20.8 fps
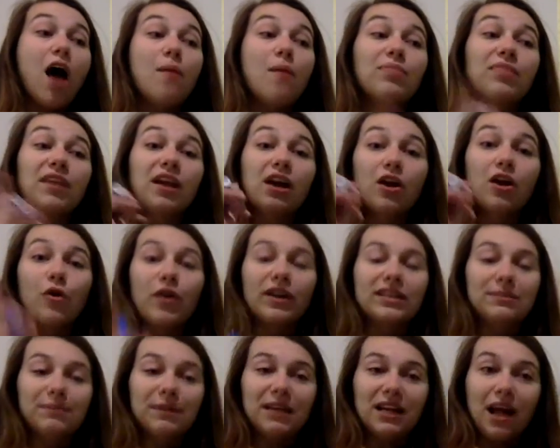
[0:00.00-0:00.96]
There are going
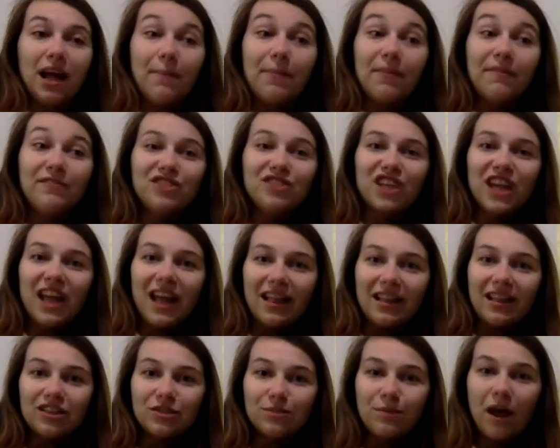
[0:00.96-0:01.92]
to be a couple of
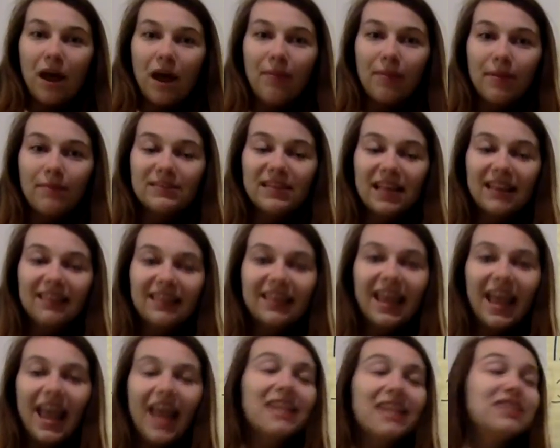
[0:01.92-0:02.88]
challenge problems at
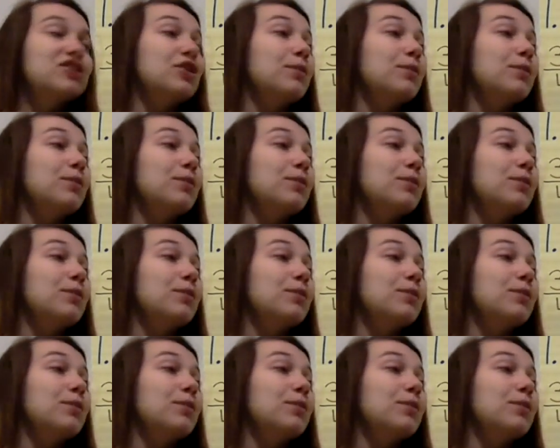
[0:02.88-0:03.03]
the end,